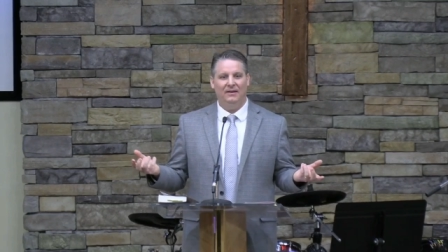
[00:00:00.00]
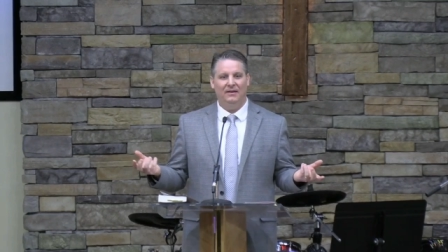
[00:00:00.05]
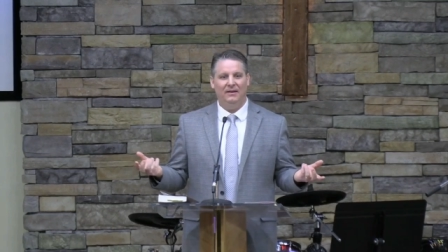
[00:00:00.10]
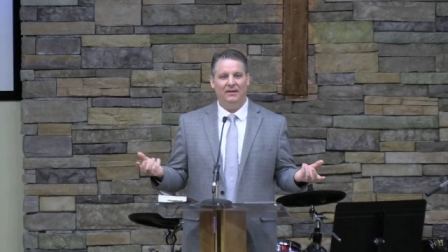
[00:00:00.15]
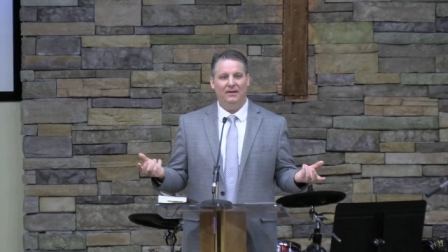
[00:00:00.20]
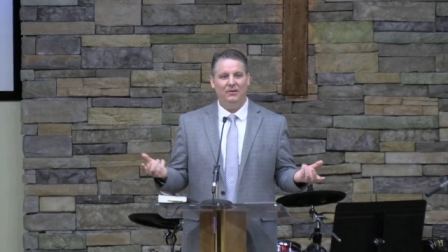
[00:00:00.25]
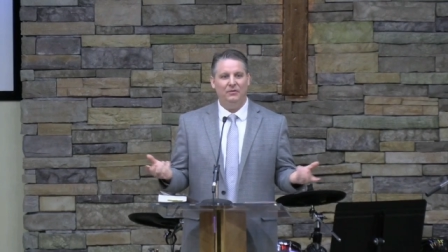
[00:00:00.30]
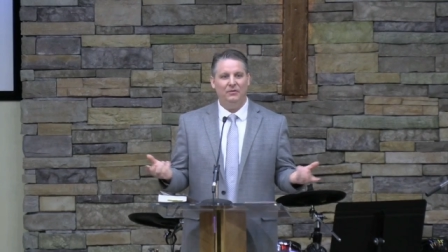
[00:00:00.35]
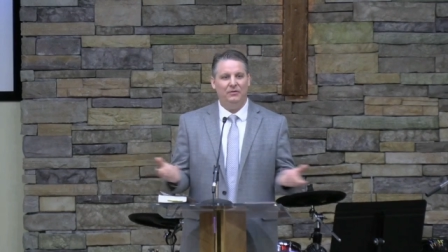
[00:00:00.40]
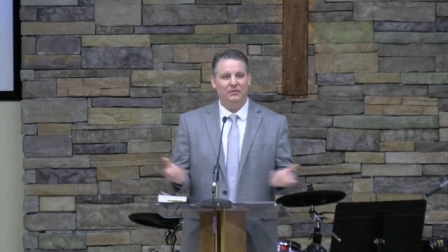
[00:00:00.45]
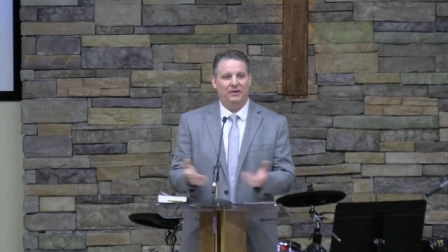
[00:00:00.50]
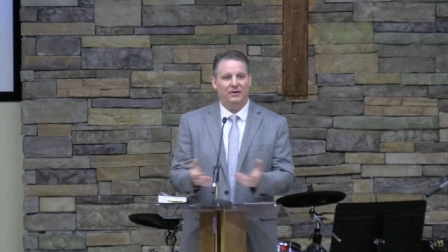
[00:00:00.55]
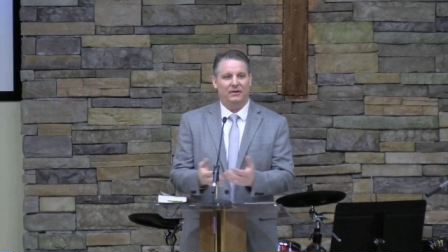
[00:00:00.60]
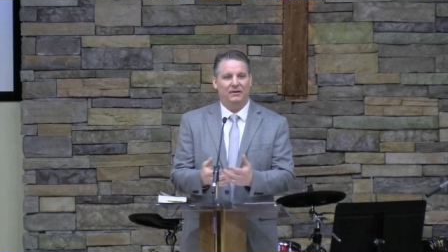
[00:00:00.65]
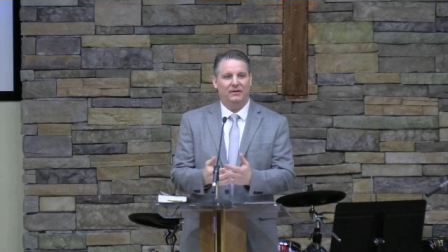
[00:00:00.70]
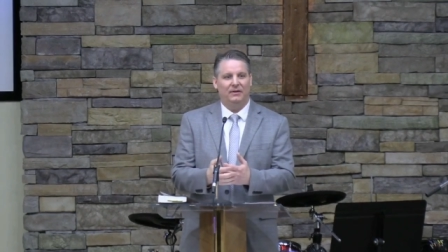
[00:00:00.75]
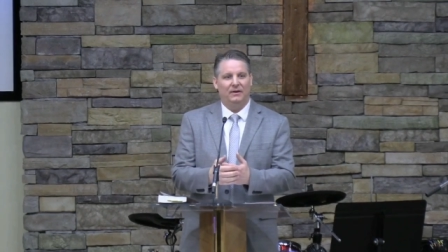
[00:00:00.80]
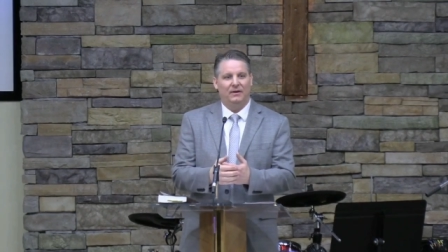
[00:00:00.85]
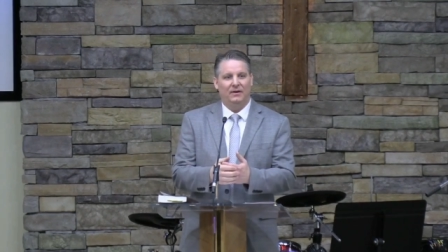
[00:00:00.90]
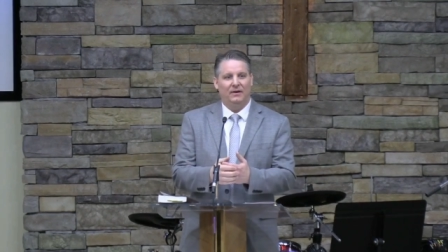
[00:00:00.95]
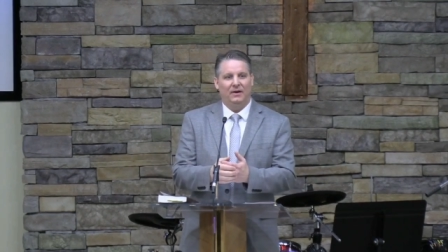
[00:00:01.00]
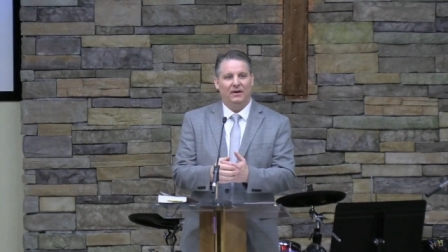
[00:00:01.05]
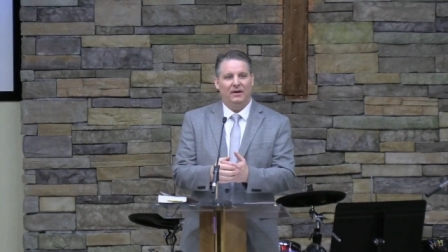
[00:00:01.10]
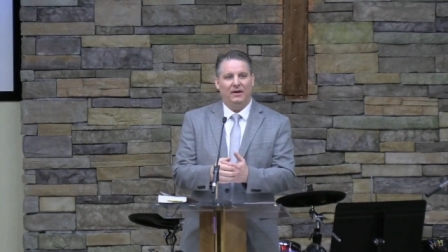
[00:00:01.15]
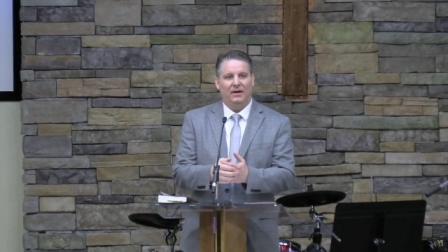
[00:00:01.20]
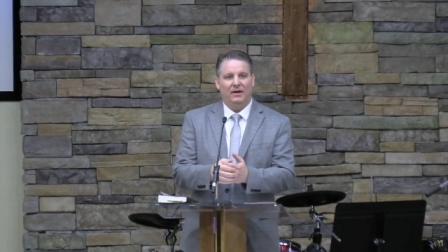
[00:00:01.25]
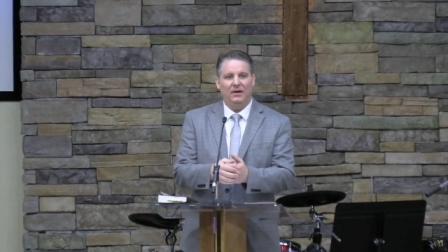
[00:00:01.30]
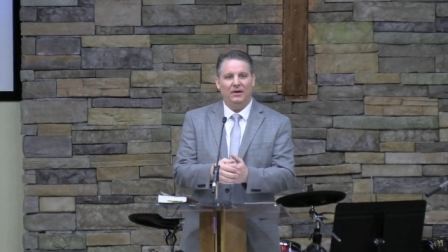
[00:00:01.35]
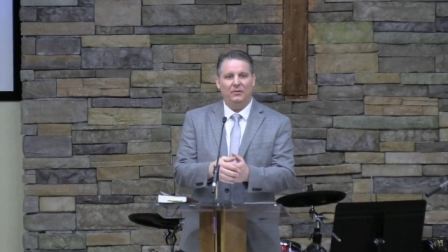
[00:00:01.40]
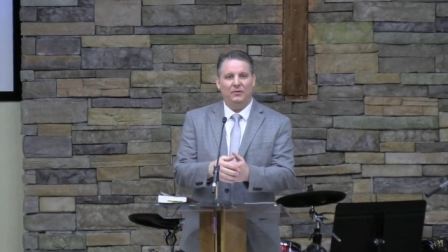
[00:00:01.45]
He was a,
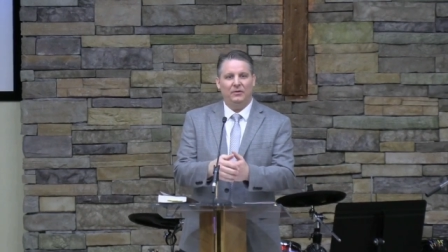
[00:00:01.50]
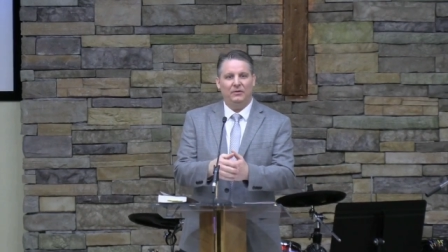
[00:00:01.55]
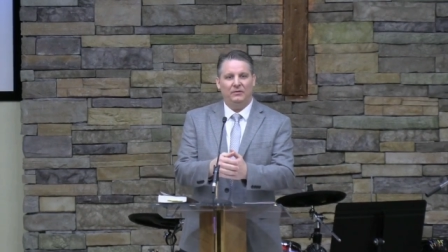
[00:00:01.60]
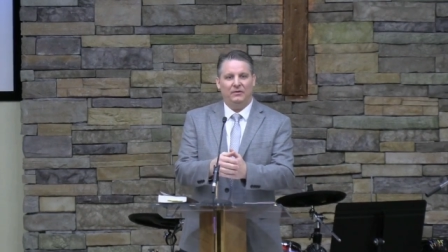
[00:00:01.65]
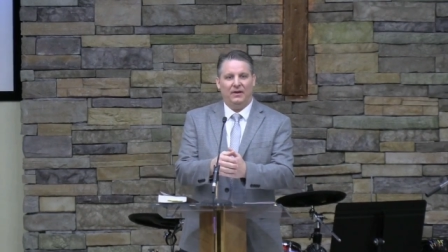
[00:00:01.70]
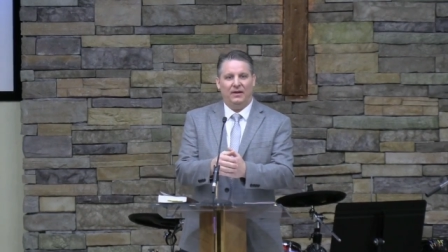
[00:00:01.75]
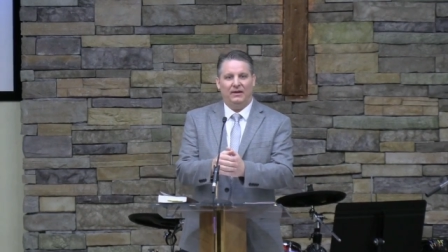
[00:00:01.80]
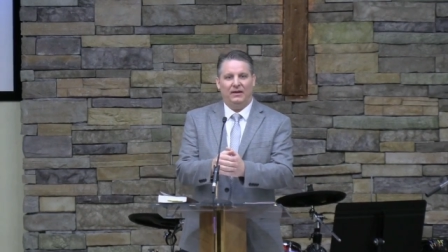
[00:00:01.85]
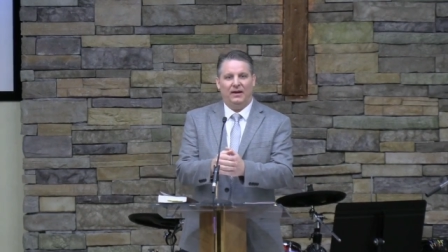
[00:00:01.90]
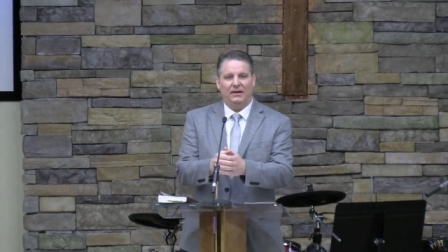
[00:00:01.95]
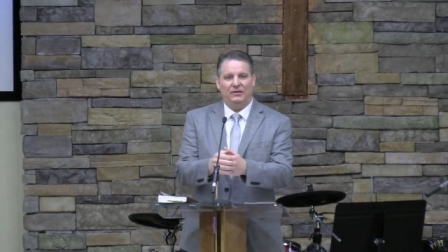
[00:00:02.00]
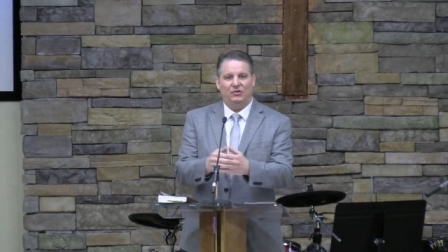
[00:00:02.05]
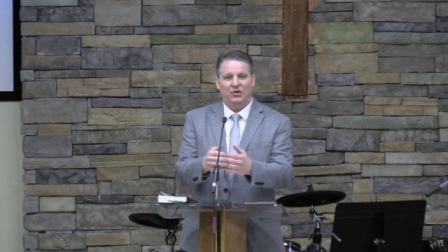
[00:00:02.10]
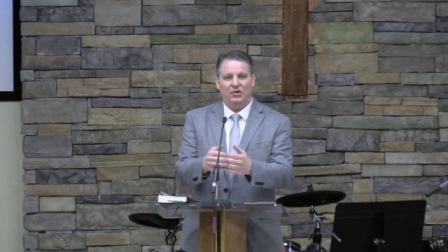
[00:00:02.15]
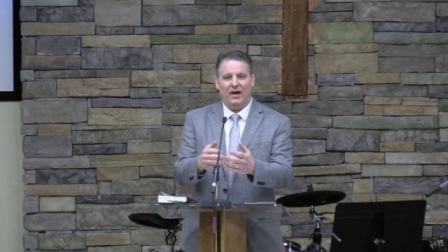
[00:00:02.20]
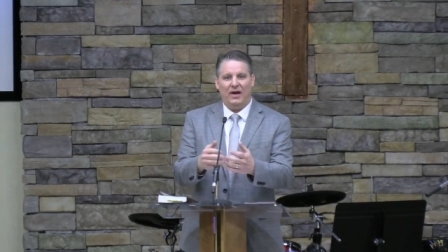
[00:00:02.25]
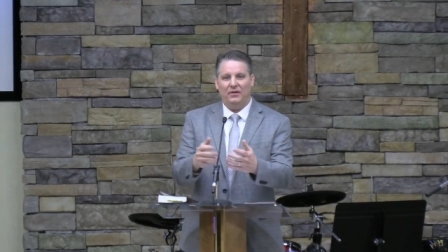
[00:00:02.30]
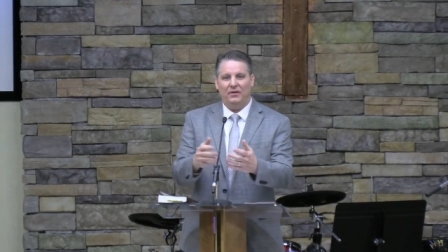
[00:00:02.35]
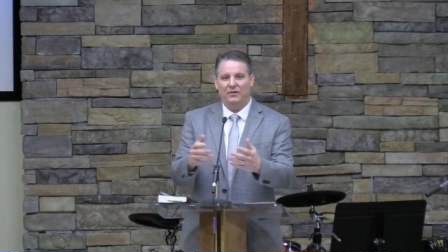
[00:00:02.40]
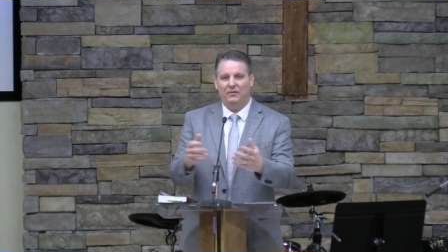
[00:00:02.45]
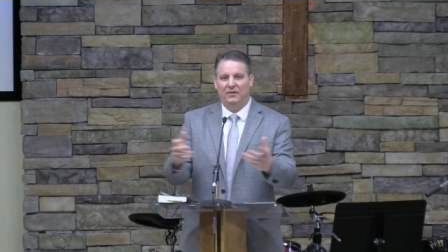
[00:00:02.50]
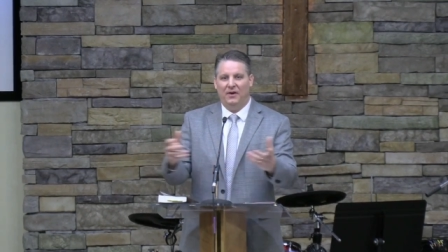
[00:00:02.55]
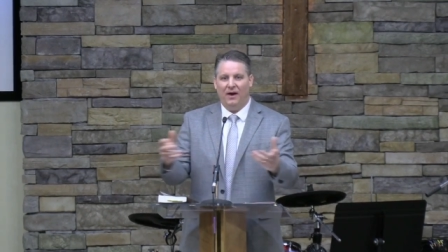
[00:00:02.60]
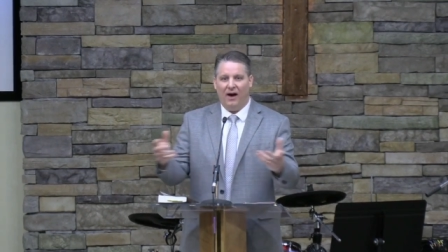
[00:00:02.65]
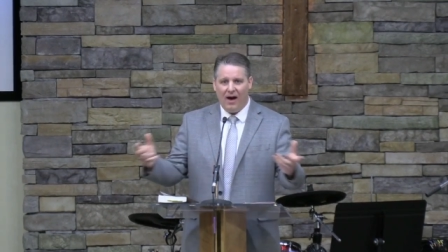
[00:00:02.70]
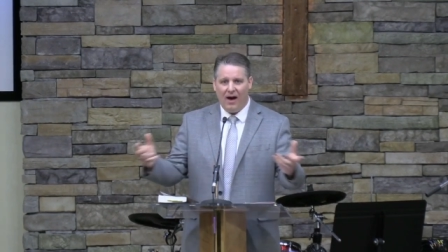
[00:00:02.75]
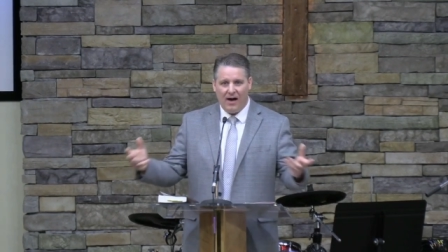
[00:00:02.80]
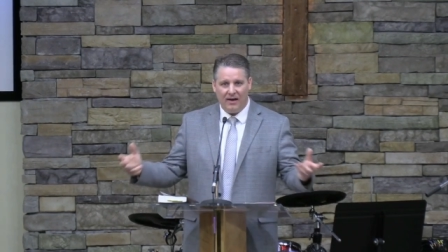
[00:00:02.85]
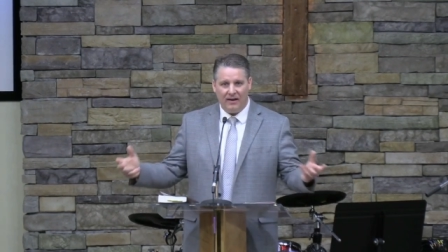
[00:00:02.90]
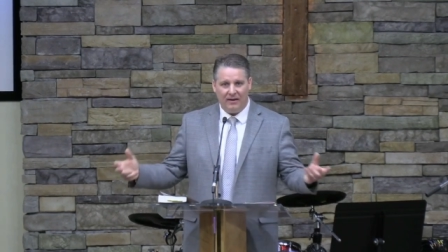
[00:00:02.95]
he was a, a child of
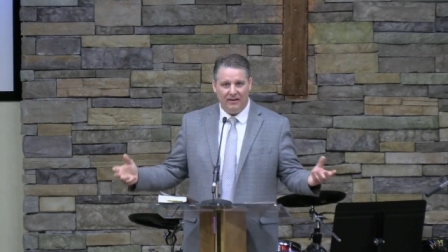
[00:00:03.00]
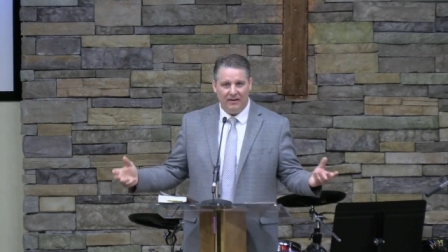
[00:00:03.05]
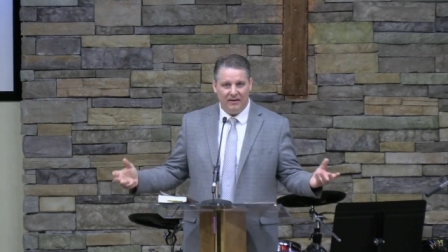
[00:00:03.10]
God.